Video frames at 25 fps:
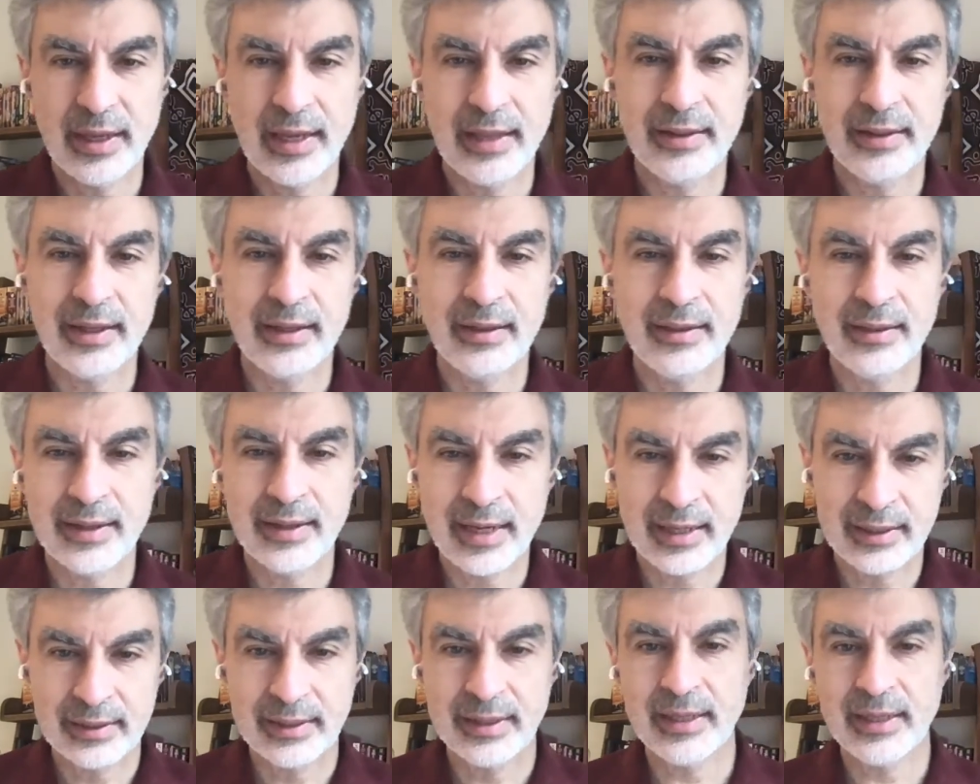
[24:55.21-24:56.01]
And then
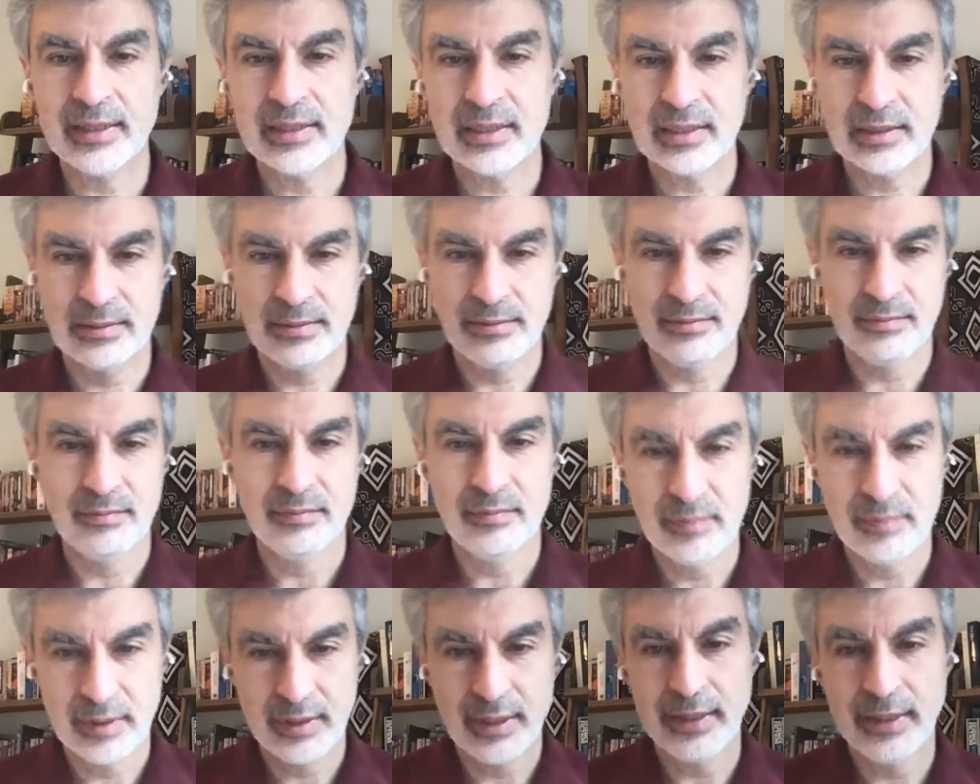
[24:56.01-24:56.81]
that gets,
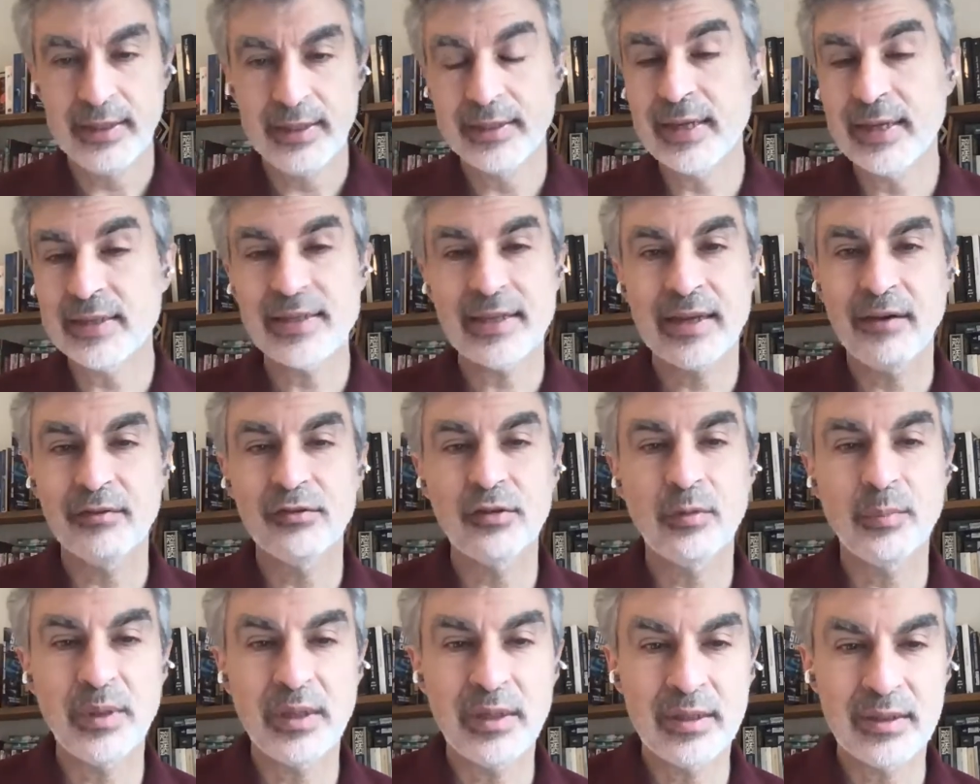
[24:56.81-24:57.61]
and it doesn't have
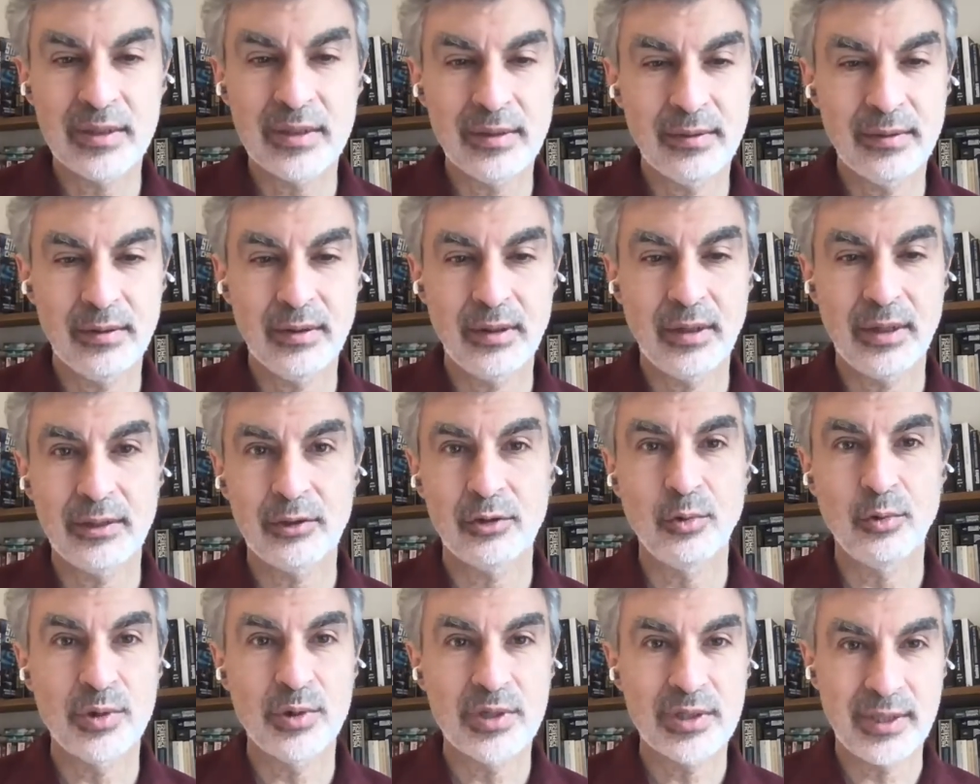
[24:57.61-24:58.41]
to be
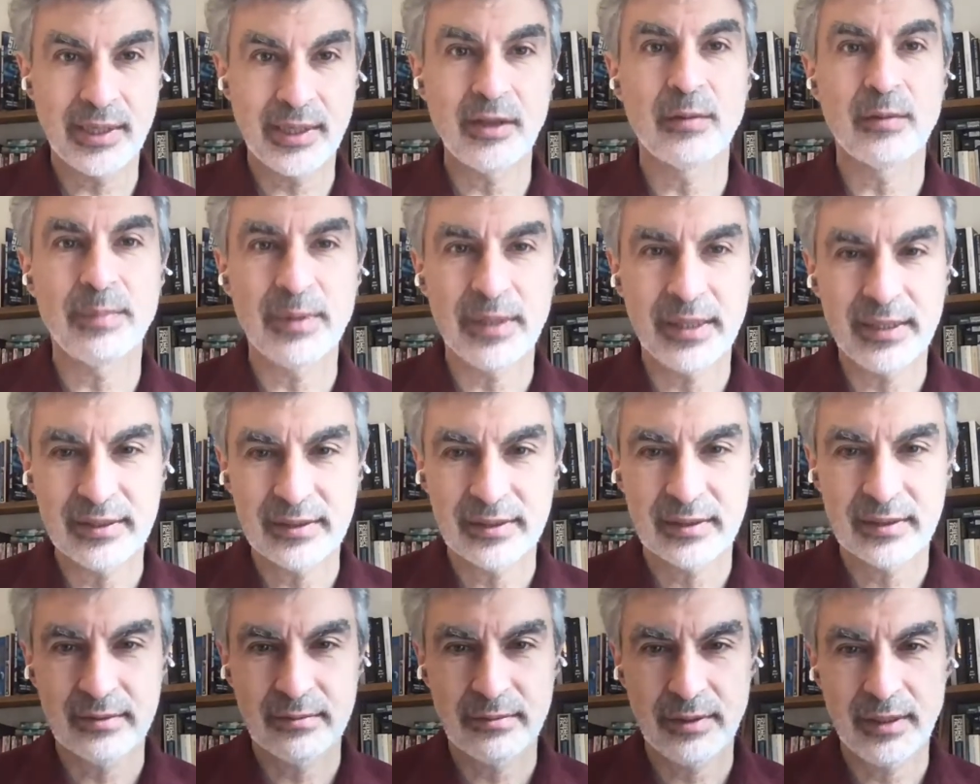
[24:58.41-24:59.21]
to a single
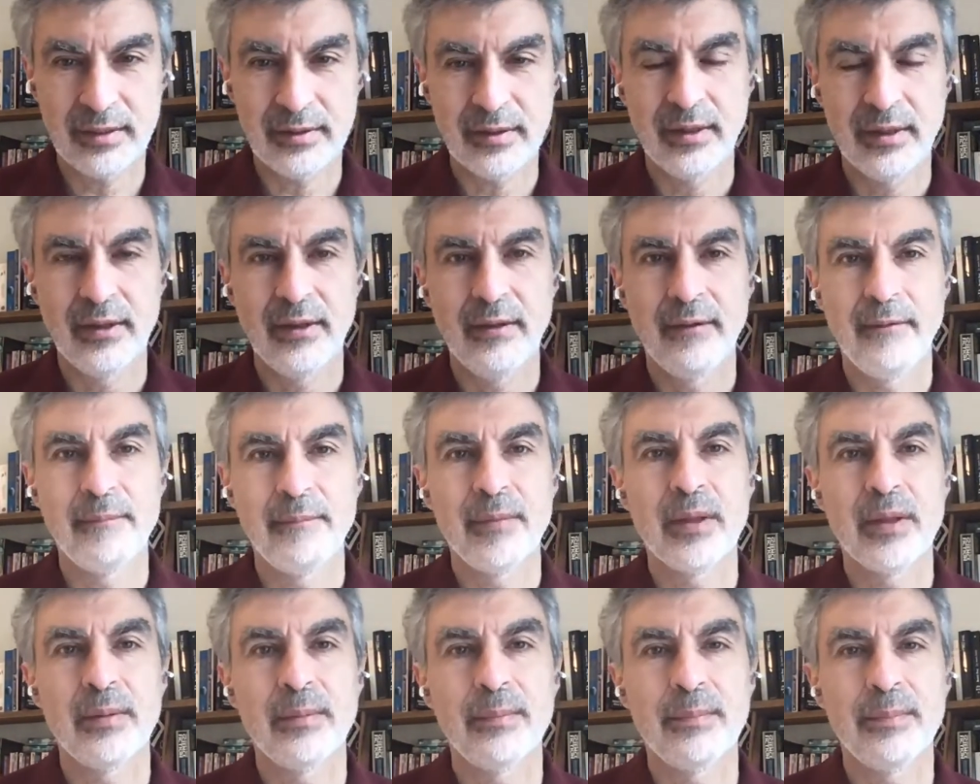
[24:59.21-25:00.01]
place, right?
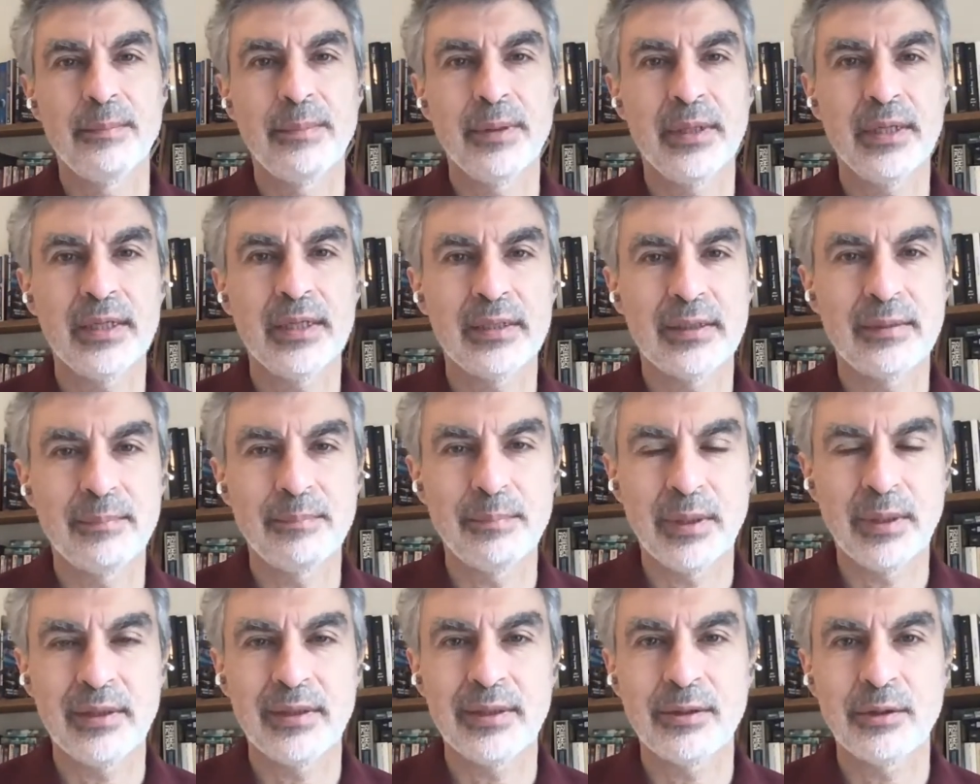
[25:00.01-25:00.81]
But,
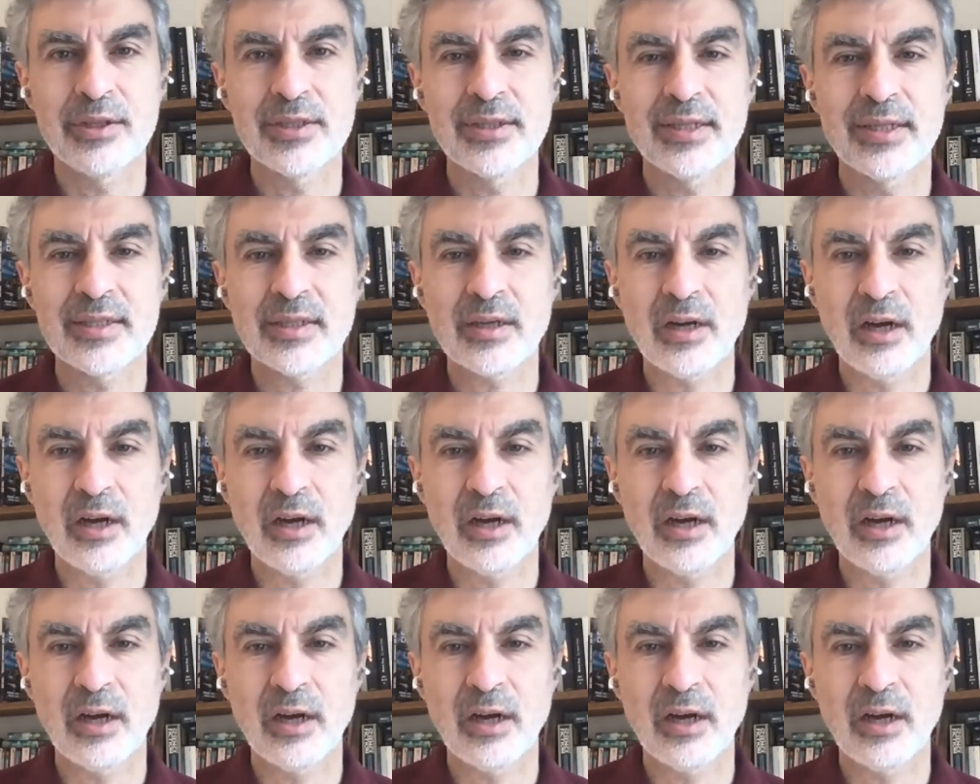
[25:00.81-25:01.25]
but there is this